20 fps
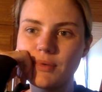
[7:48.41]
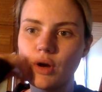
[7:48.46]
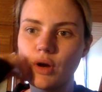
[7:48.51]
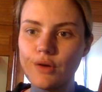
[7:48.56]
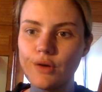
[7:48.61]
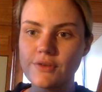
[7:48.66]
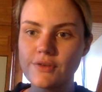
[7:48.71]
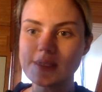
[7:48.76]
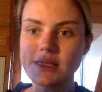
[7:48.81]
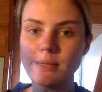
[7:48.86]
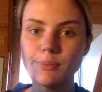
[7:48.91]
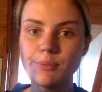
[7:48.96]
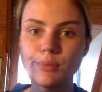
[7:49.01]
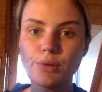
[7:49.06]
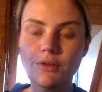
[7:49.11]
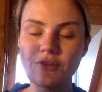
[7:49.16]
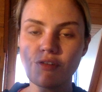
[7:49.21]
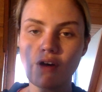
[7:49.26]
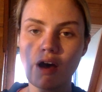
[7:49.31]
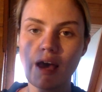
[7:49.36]

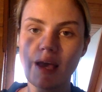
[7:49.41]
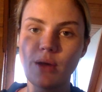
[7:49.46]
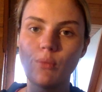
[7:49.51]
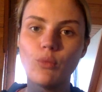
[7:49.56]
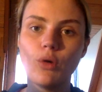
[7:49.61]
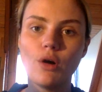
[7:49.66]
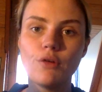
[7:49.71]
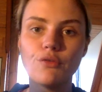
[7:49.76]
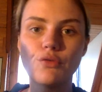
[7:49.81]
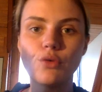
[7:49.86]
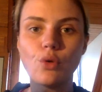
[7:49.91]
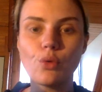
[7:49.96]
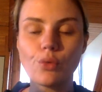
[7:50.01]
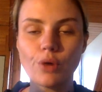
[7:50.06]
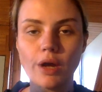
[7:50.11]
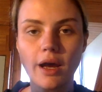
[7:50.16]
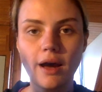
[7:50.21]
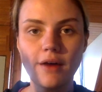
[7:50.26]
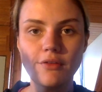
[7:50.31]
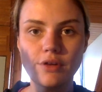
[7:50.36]
oversimplifying what full
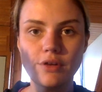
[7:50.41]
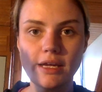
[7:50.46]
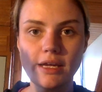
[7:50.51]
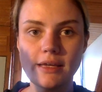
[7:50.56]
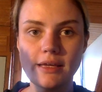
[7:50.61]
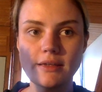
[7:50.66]
recovery